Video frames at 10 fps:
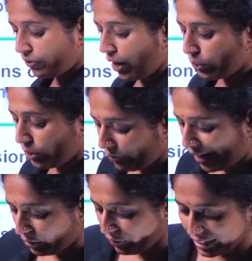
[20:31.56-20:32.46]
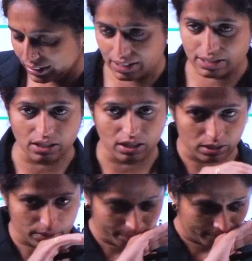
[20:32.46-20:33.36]
find way in this
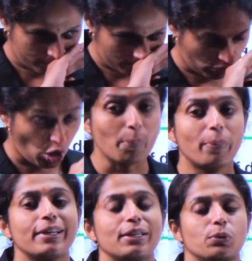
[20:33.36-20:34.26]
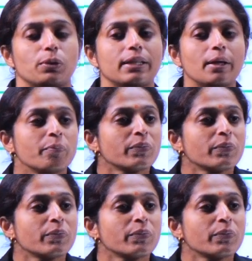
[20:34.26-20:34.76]
component only.